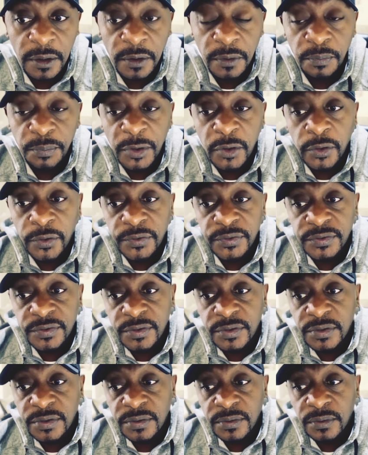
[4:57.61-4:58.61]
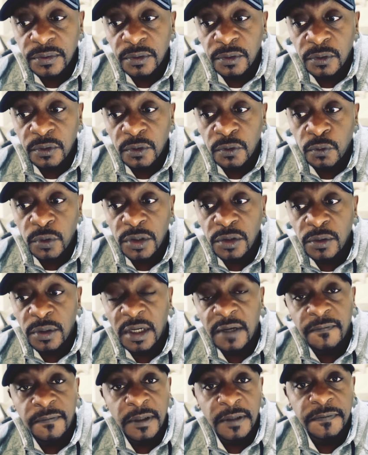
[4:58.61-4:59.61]
Because when you
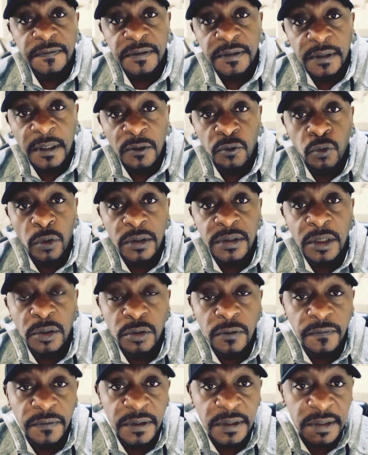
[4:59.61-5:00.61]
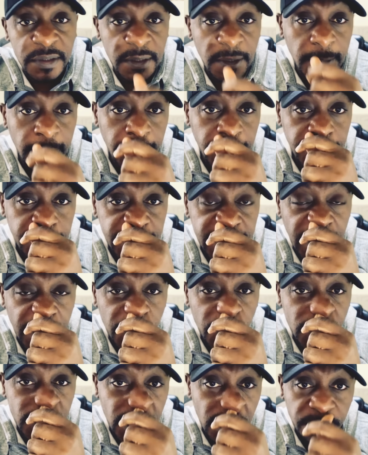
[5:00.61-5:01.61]
have left and walked out of these
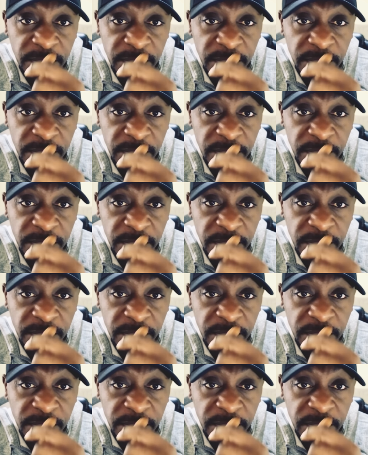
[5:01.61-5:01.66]
cycles and